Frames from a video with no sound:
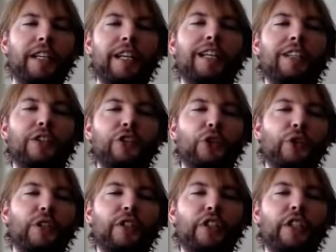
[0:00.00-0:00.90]
is to
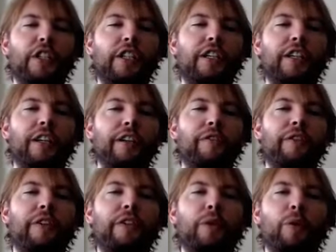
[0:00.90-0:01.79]
deter
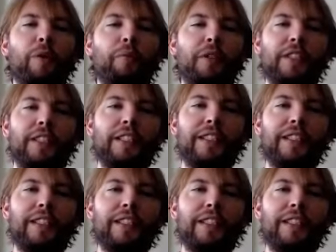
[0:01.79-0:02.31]
51%